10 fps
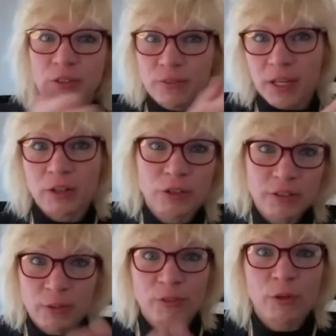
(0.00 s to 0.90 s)
of the
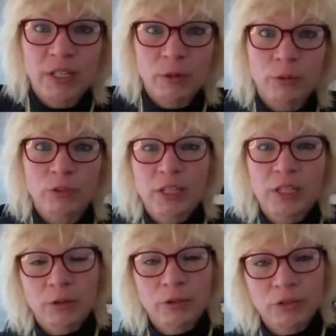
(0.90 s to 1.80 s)
countries. So we've already launched
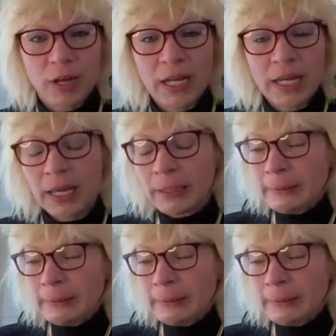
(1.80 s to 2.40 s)
in Australia.